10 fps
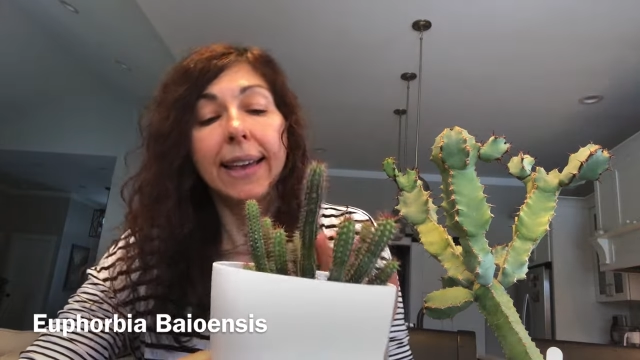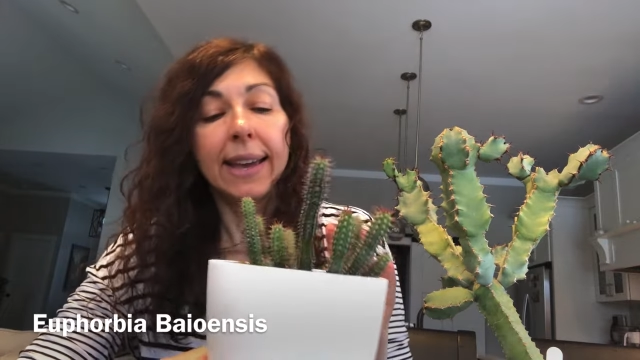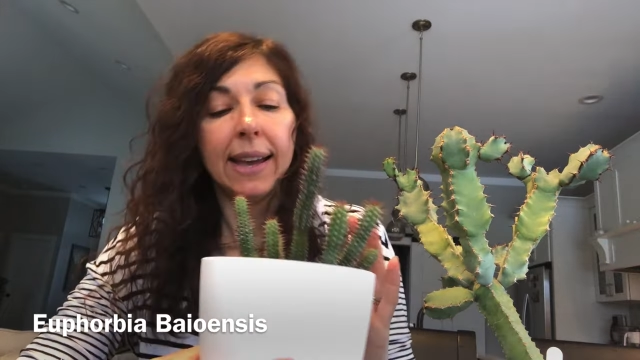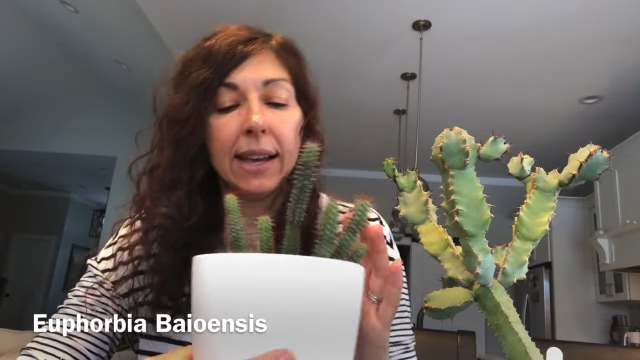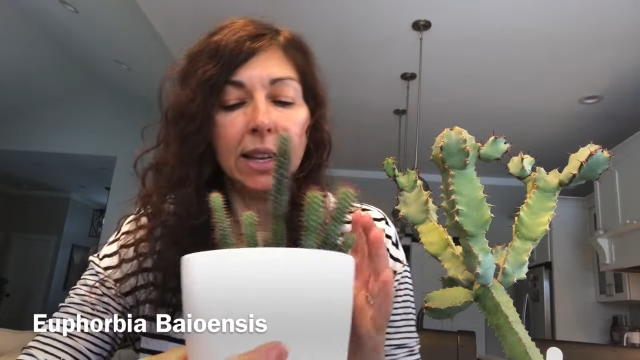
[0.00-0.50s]

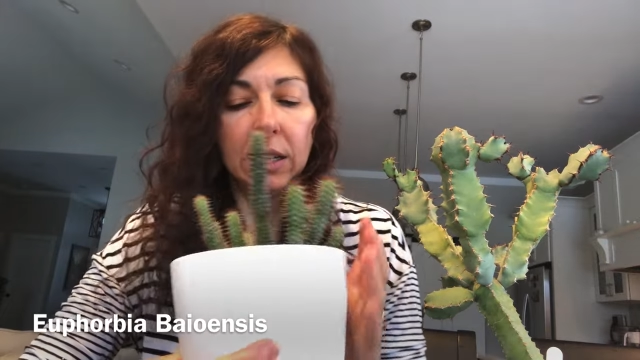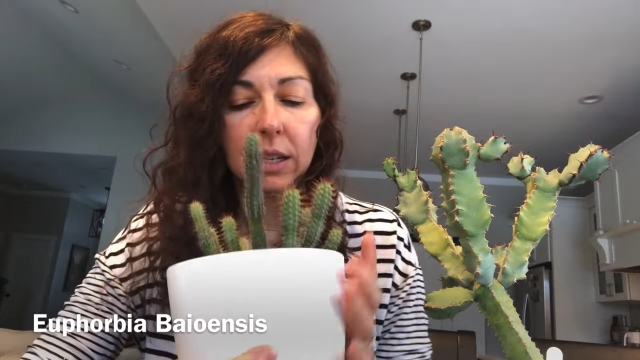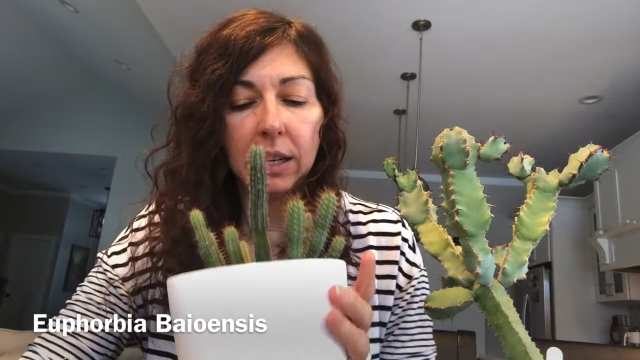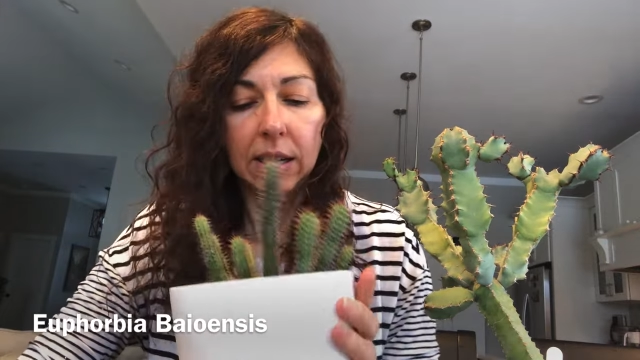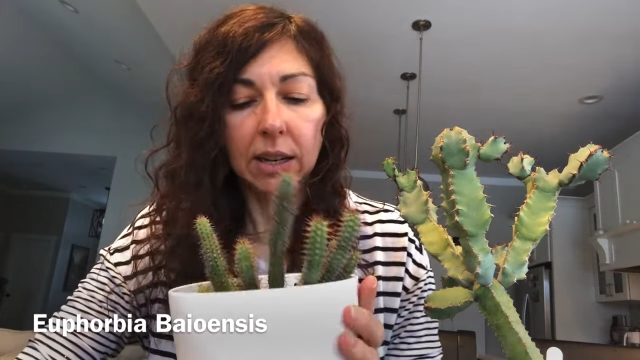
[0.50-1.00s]
And
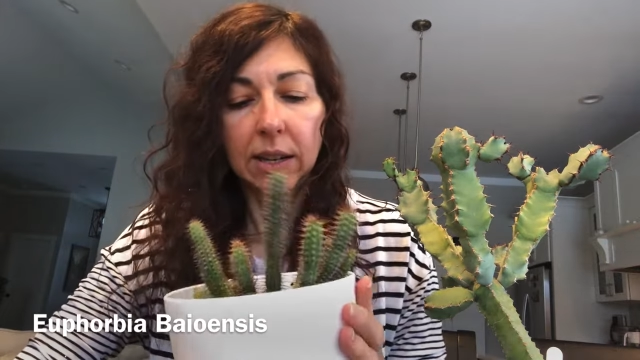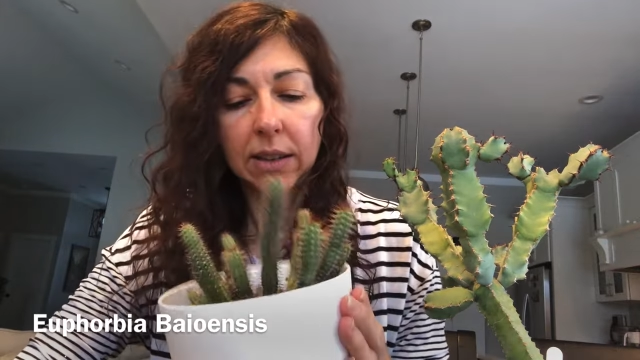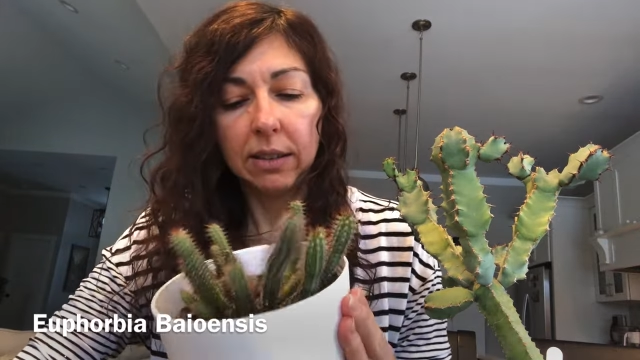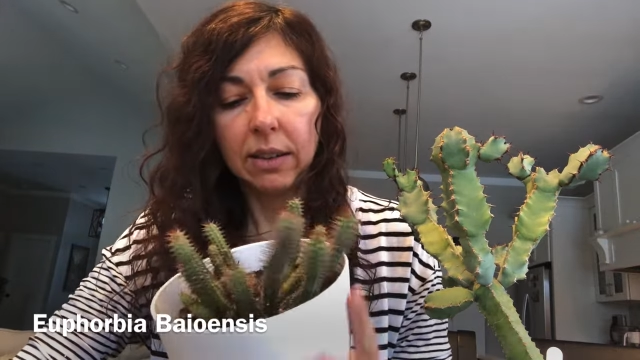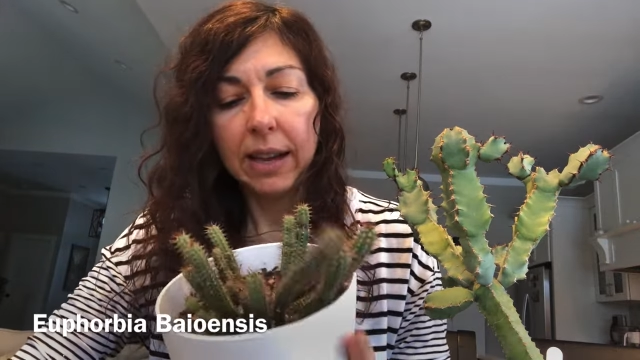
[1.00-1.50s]

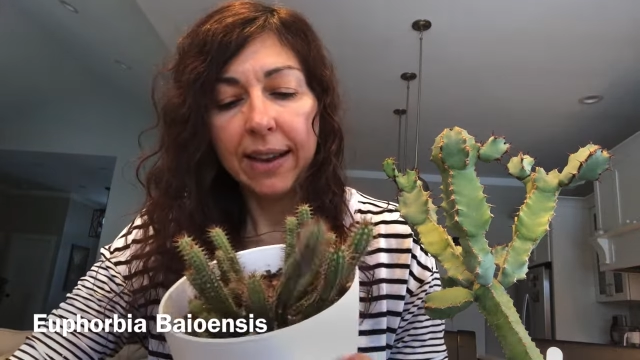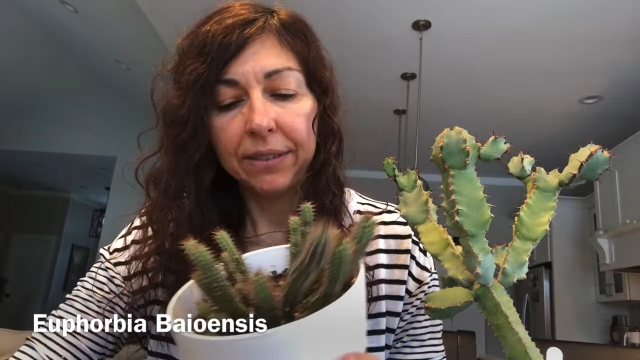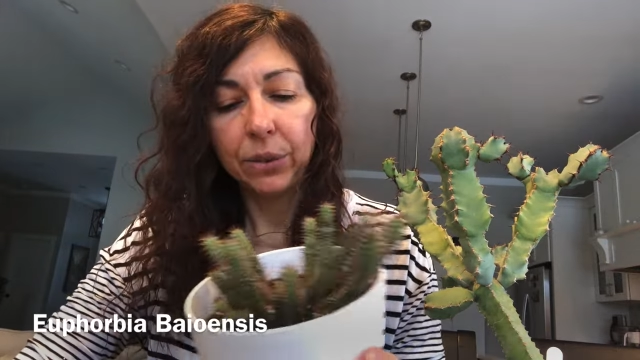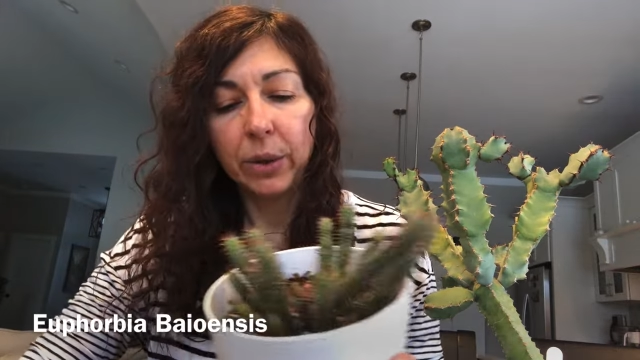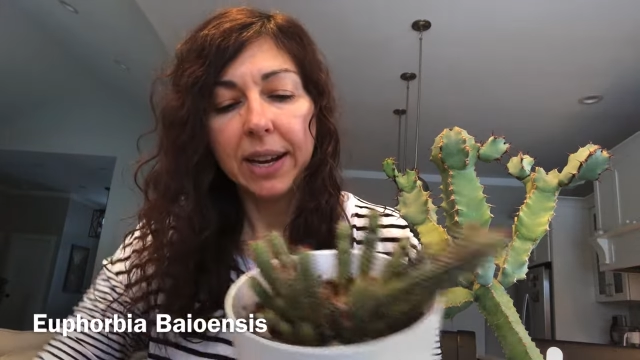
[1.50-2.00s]
uh,
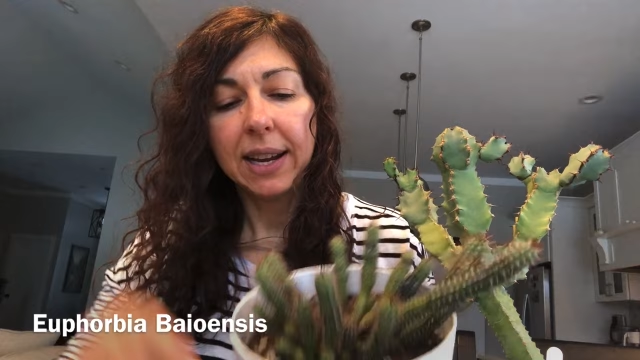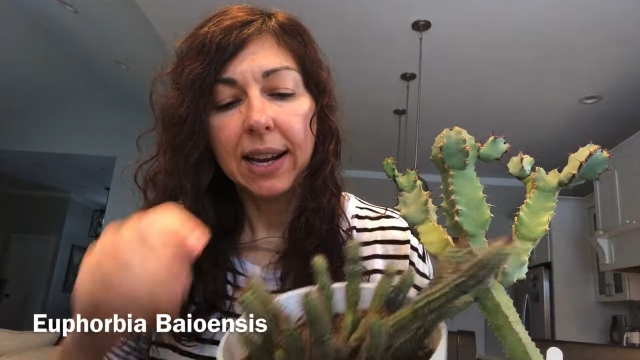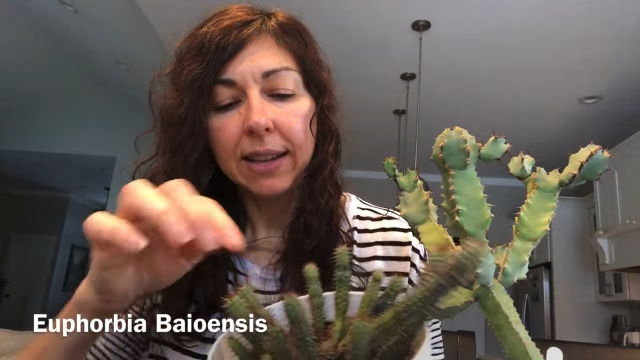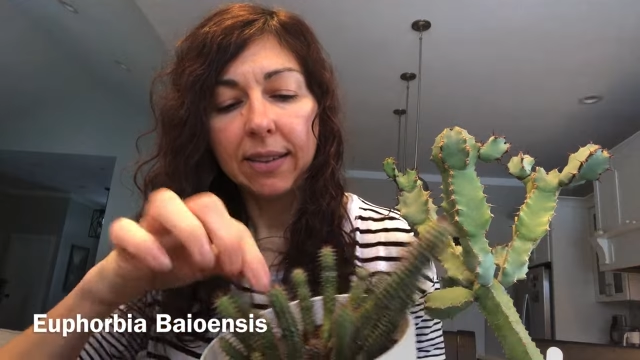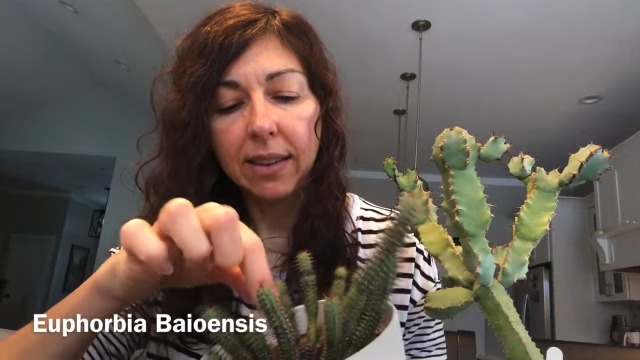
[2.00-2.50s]
after I
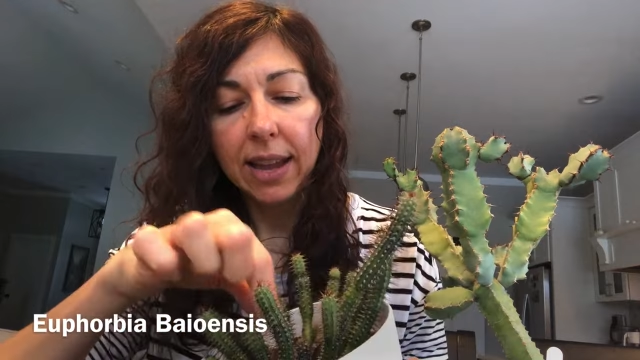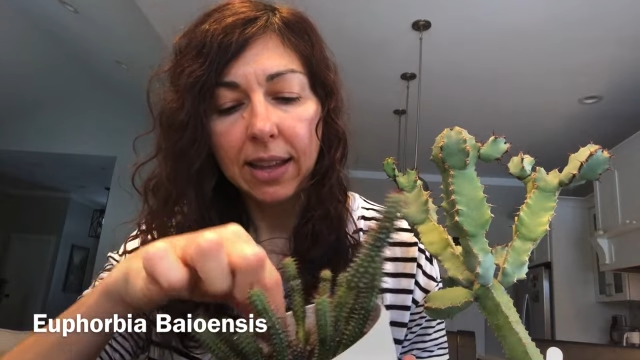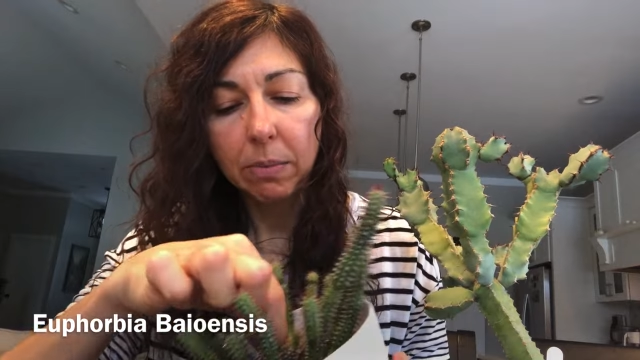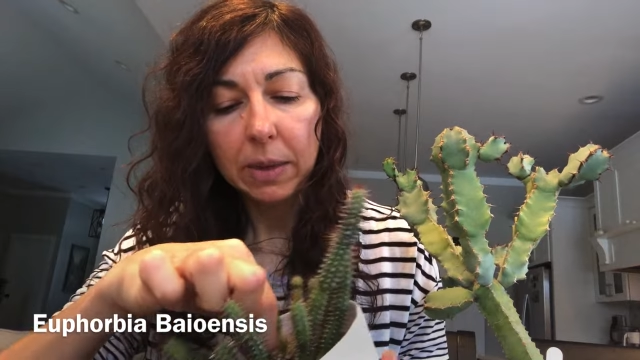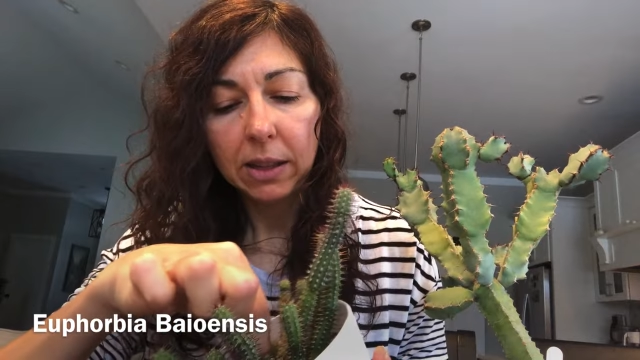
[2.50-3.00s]
cut
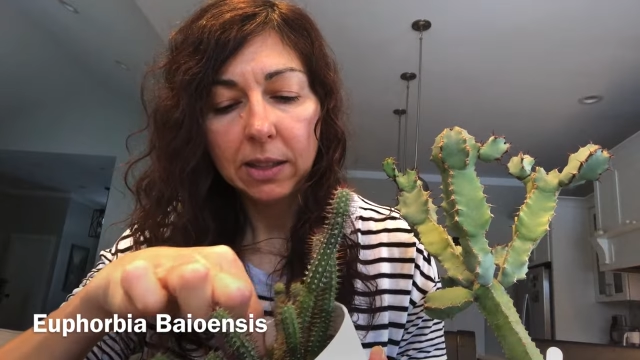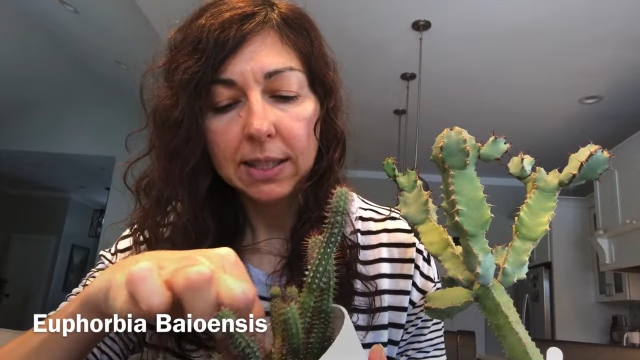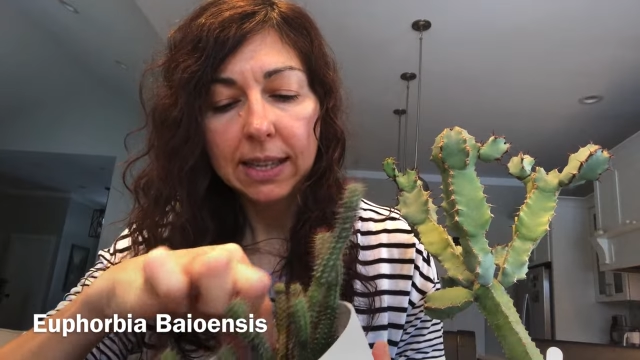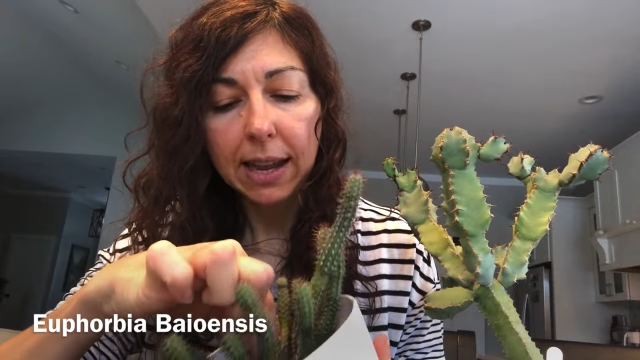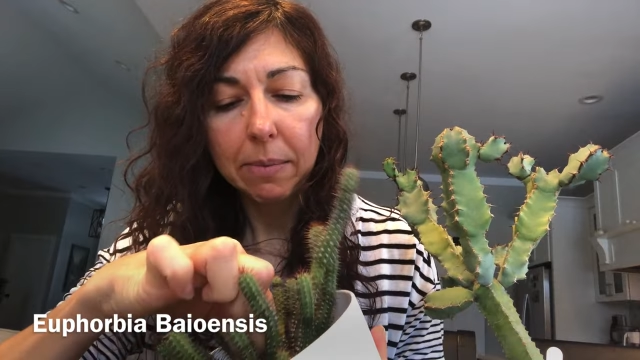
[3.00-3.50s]
that middle
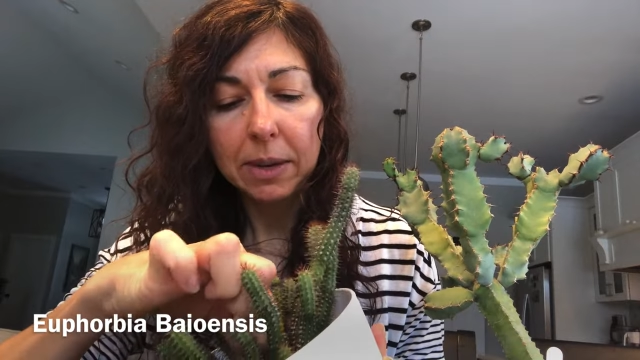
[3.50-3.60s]
stem,